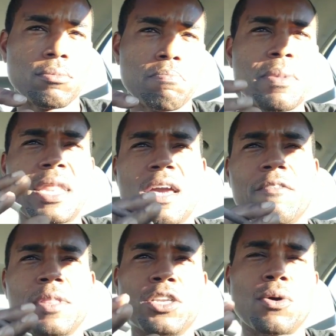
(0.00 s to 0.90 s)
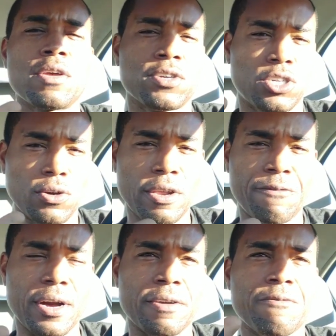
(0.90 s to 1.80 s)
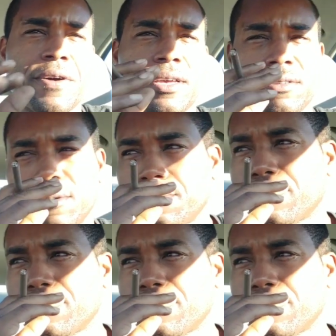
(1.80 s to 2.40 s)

Many of them that don't even show their fucking face.